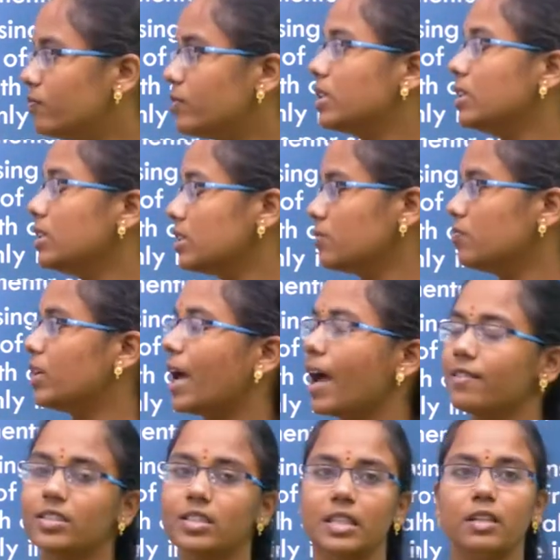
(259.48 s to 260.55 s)
this we
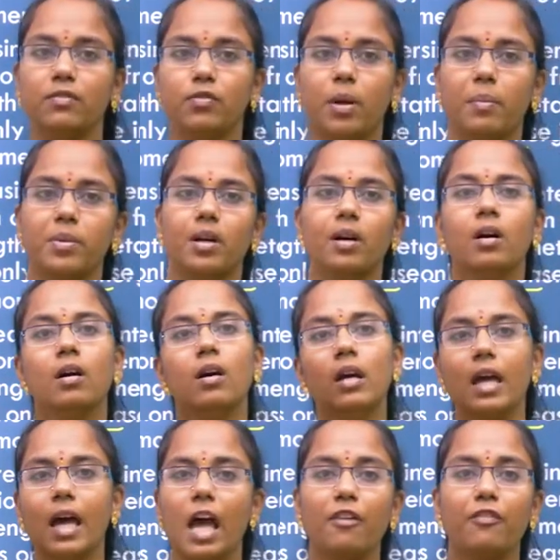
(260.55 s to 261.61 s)
have seen from the
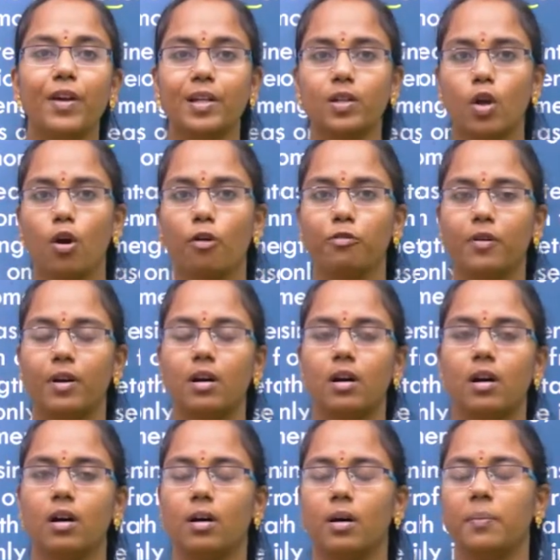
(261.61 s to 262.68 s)
effect of
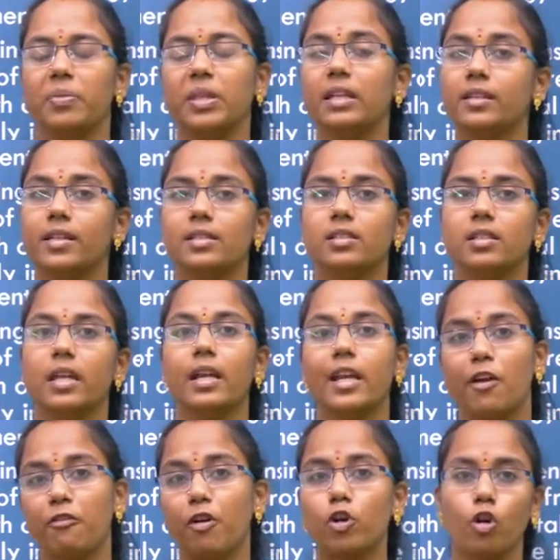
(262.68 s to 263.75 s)
intensity and
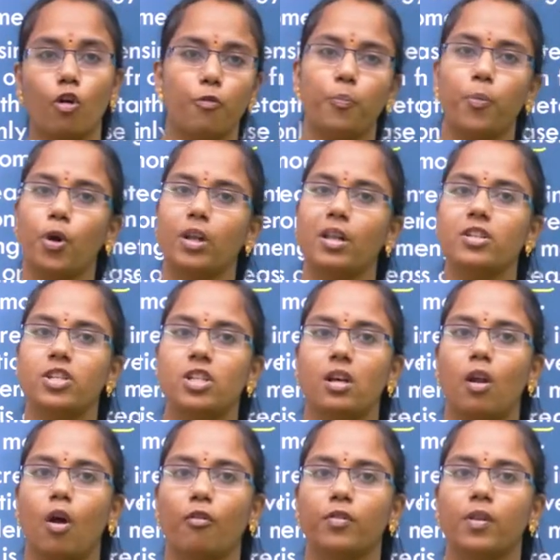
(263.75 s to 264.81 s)
effect of
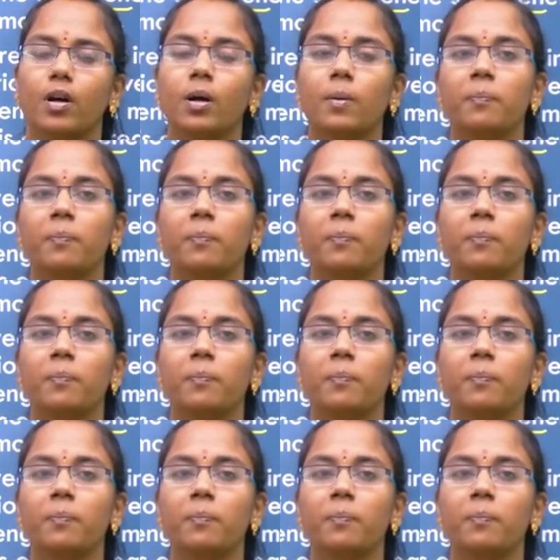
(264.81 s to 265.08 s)
potential of the